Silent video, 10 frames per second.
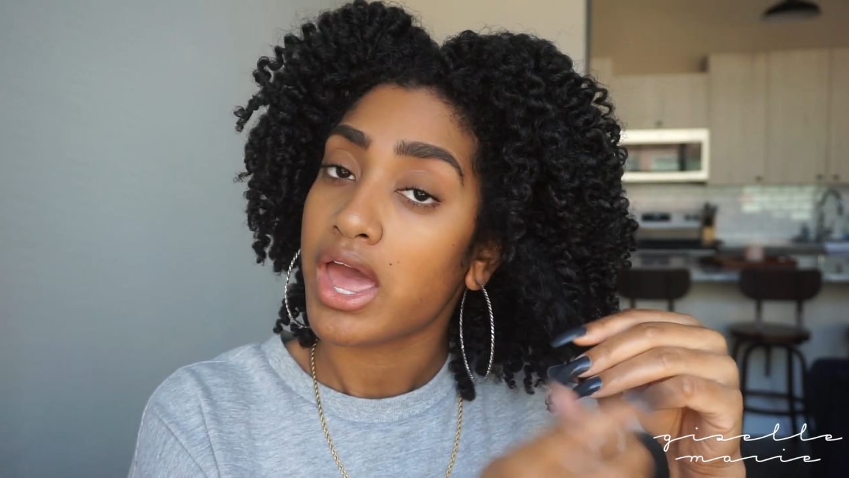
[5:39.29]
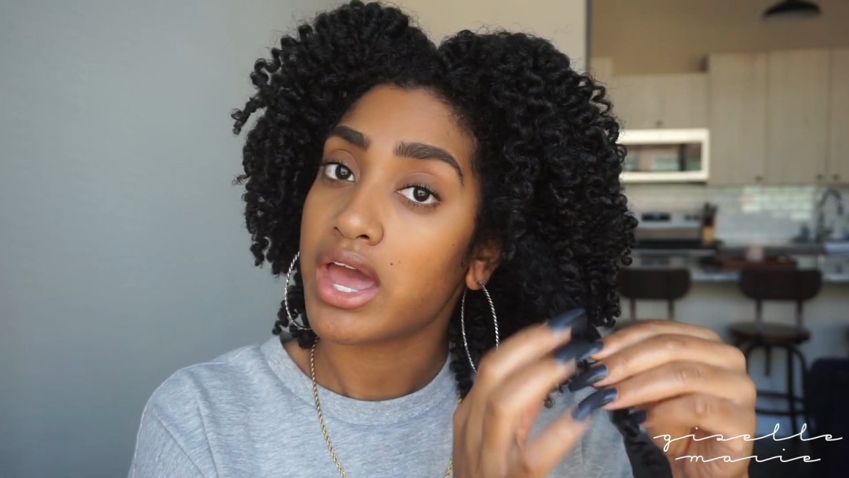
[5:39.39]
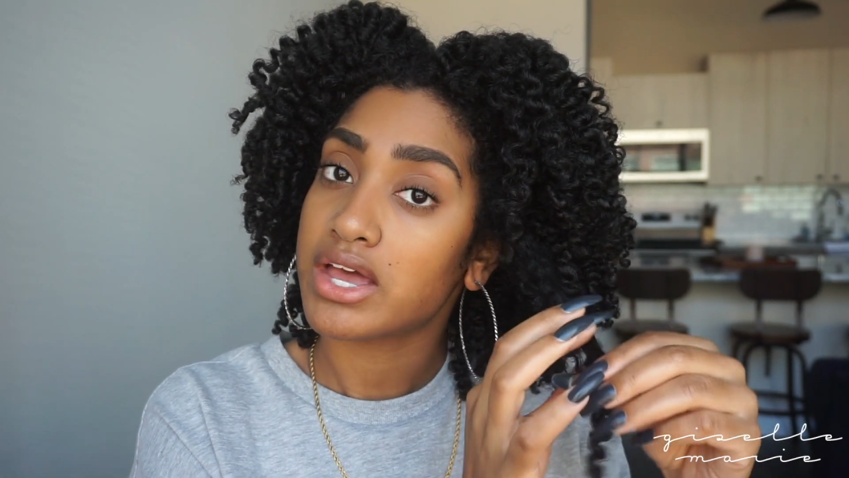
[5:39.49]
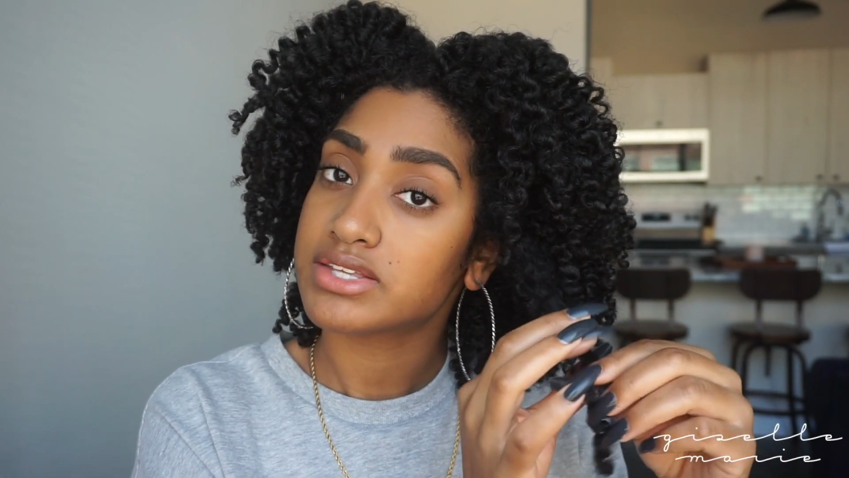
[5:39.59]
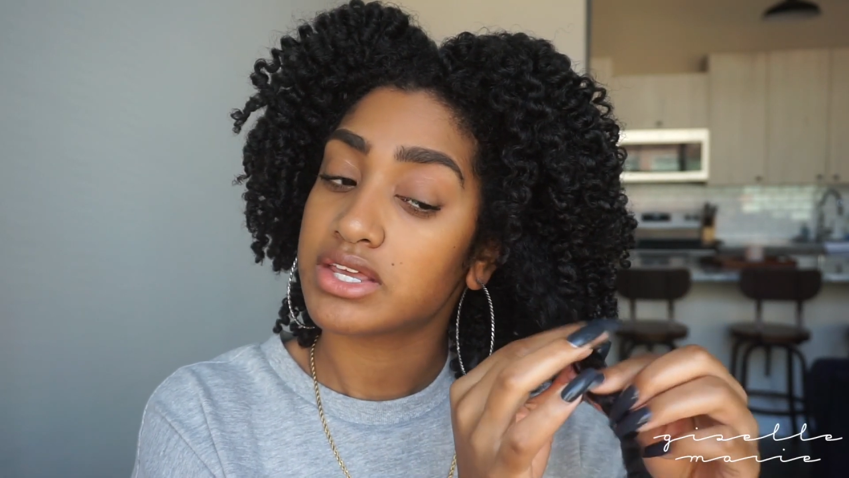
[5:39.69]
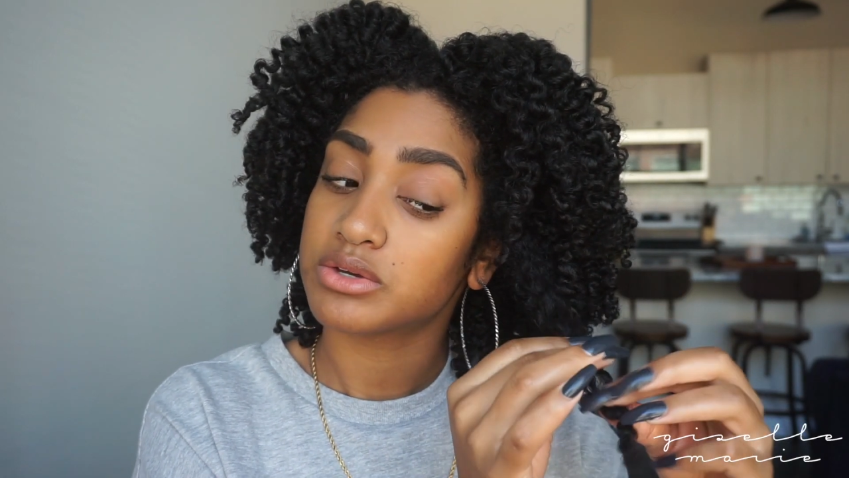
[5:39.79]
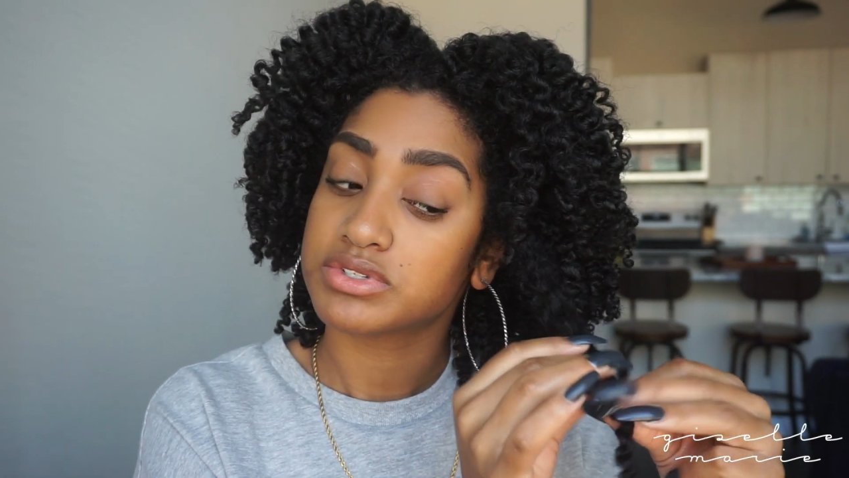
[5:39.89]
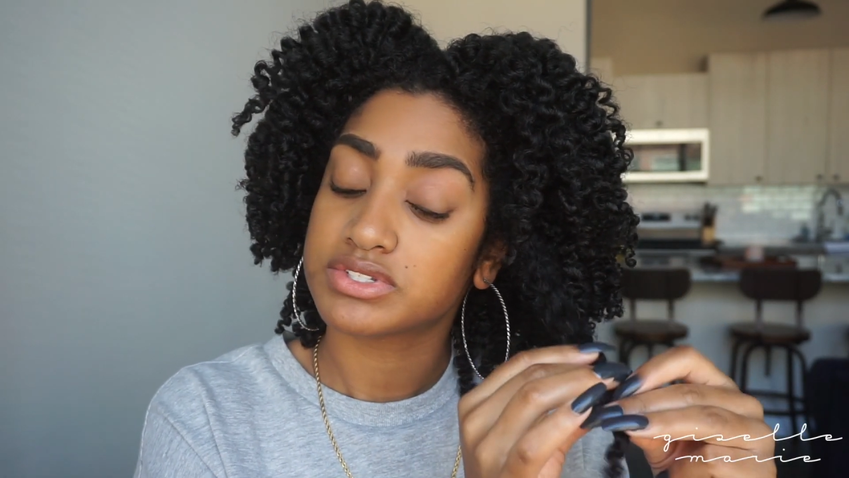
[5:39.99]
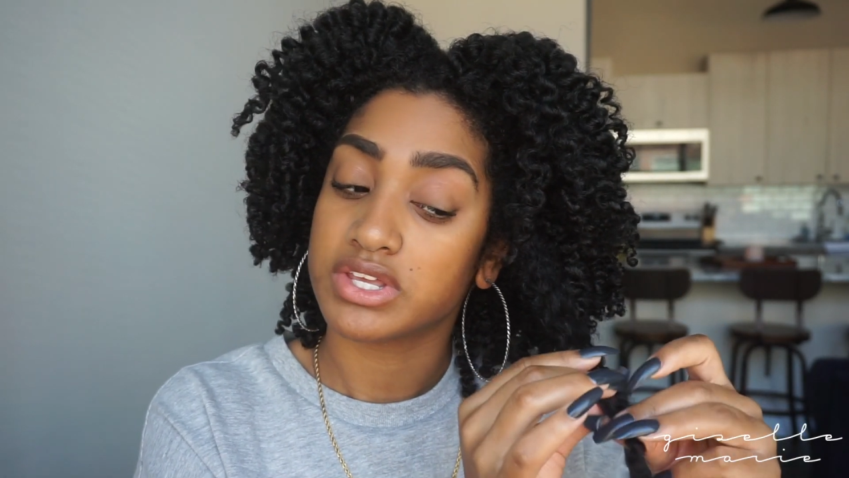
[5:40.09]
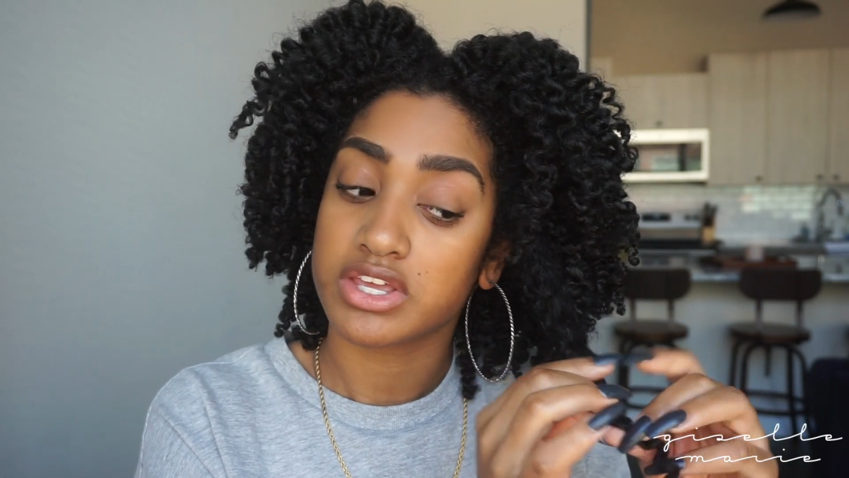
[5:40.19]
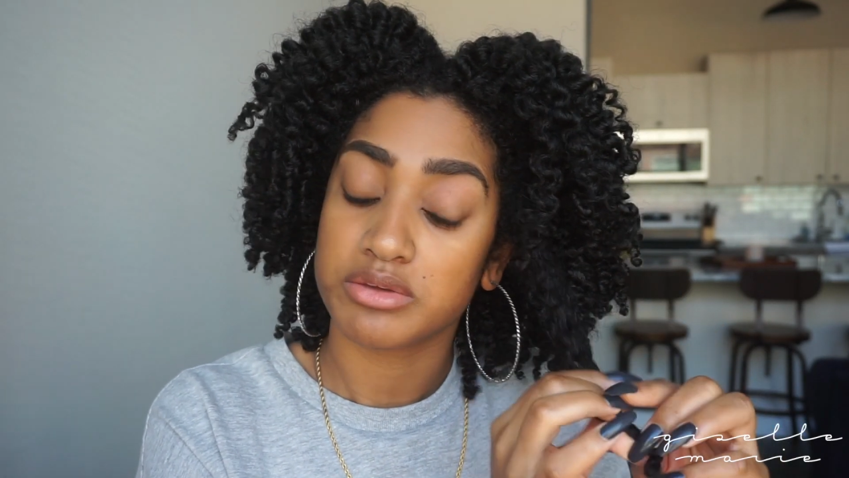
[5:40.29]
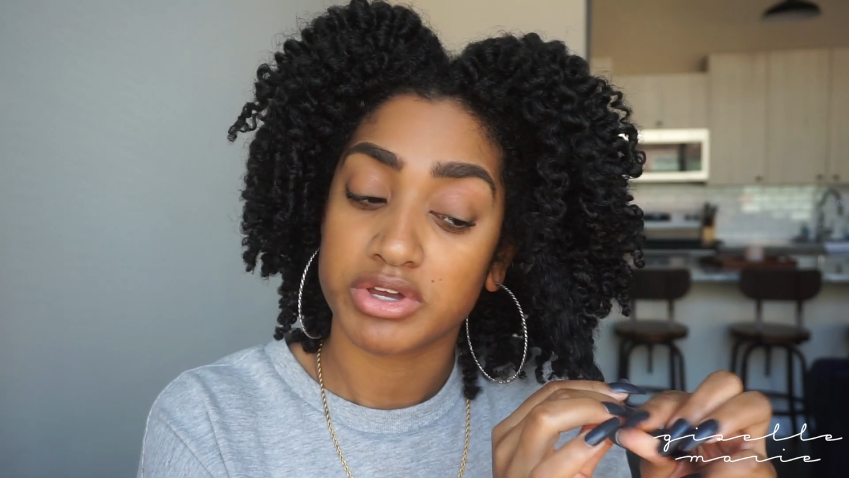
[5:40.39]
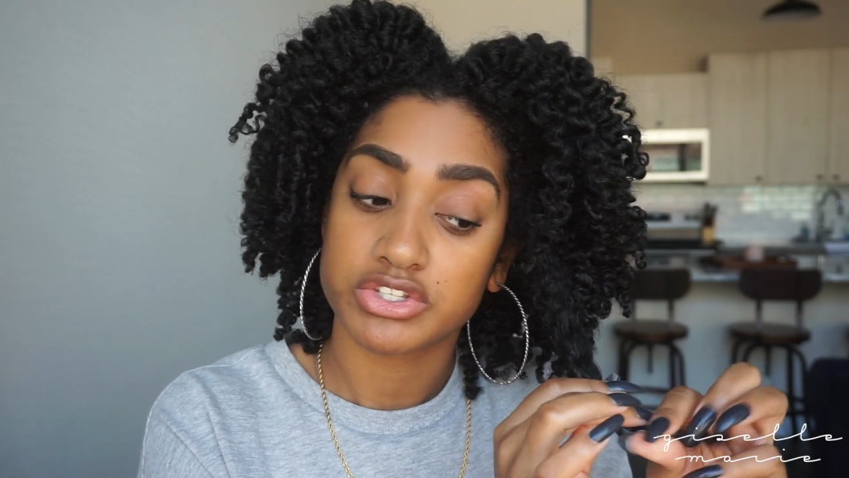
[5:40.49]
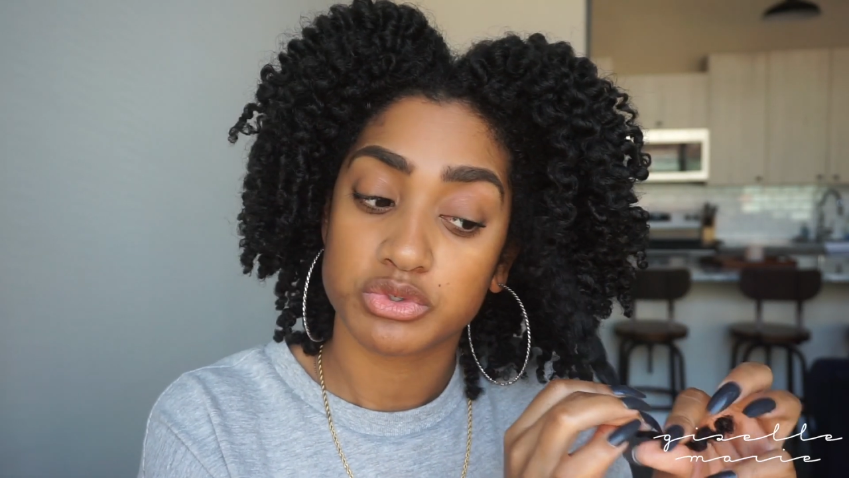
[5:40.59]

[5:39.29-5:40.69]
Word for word: as I was taking my